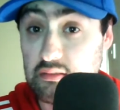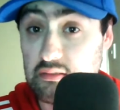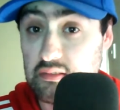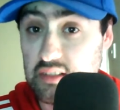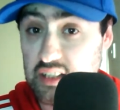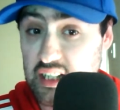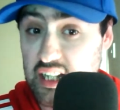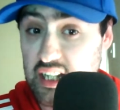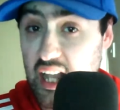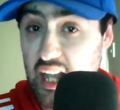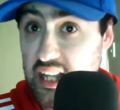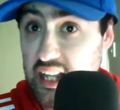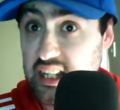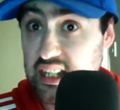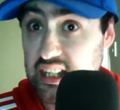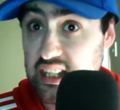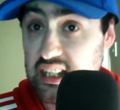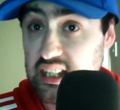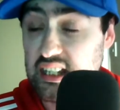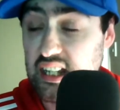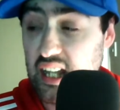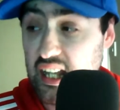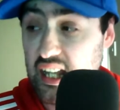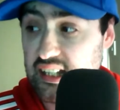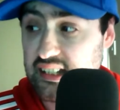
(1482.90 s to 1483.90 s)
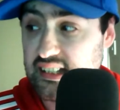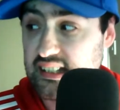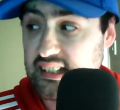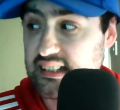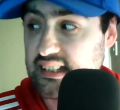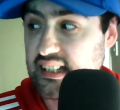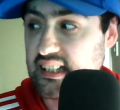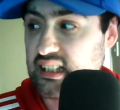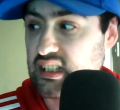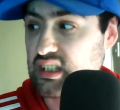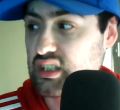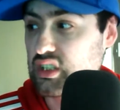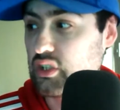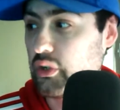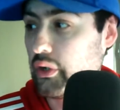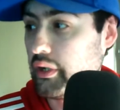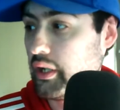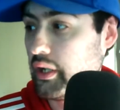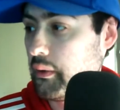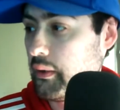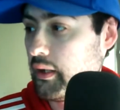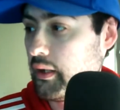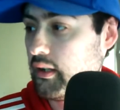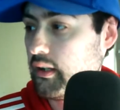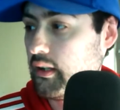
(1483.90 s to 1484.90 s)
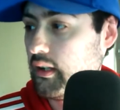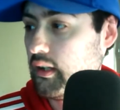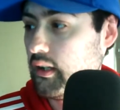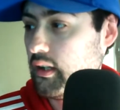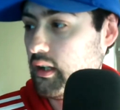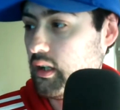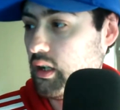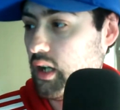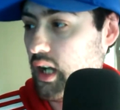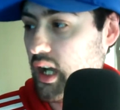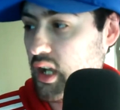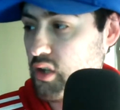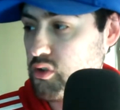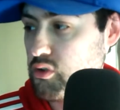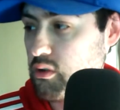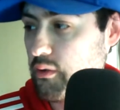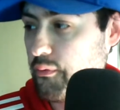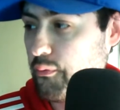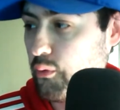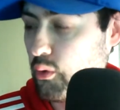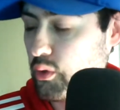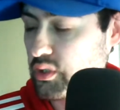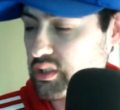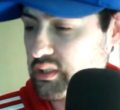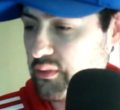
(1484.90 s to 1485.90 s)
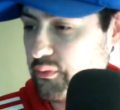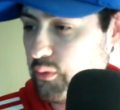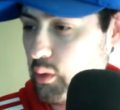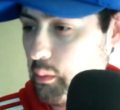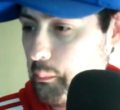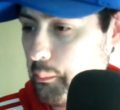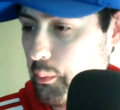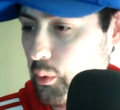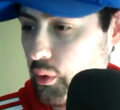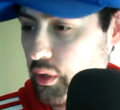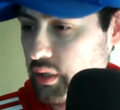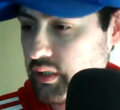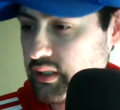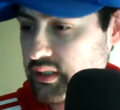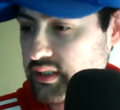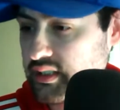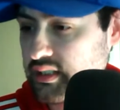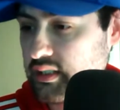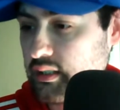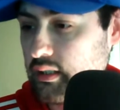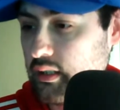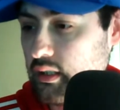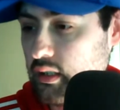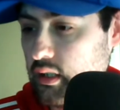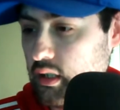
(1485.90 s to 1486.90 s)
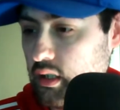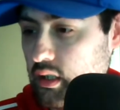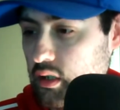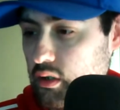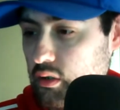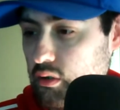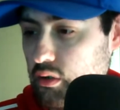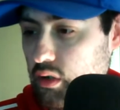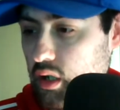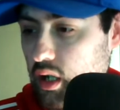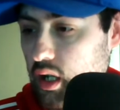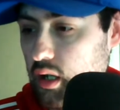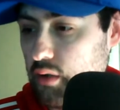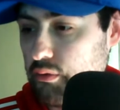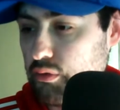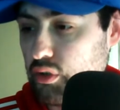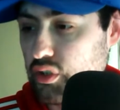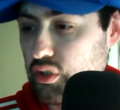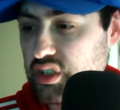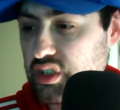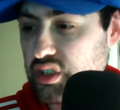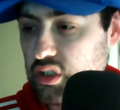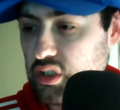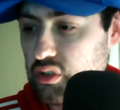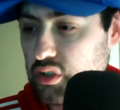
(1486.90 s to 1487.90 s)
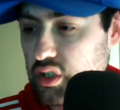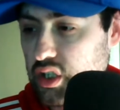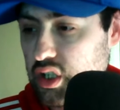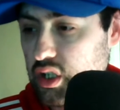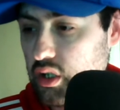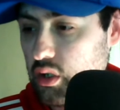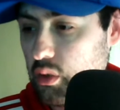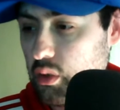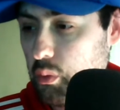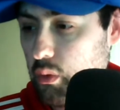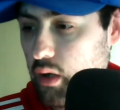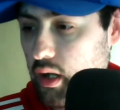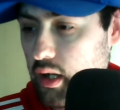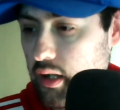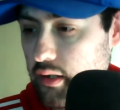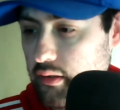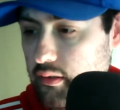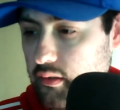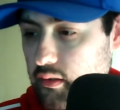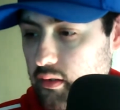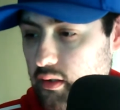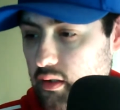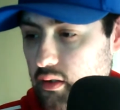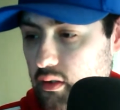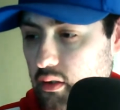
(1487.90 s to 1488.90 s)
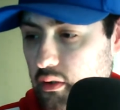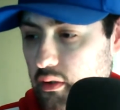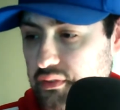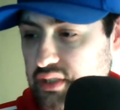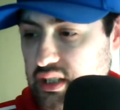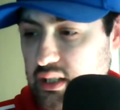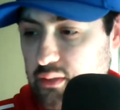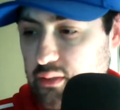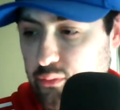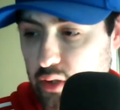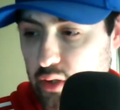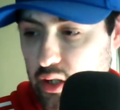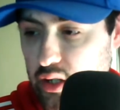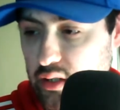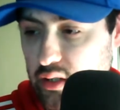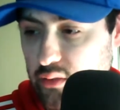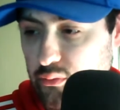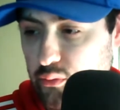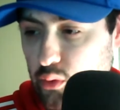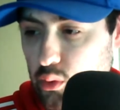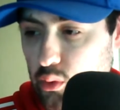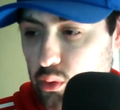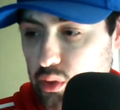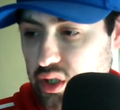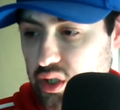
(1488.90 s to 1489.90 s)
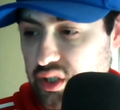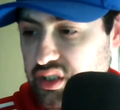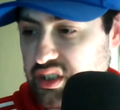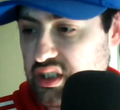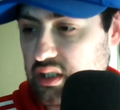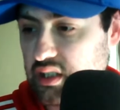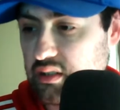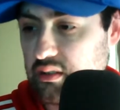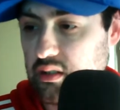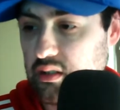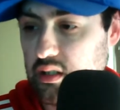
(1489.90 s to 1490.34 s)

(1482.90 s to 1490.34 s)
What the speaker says: AE86 Toyota, 100 Forza4 points. Roussillon Q1, obviously 3rd of August.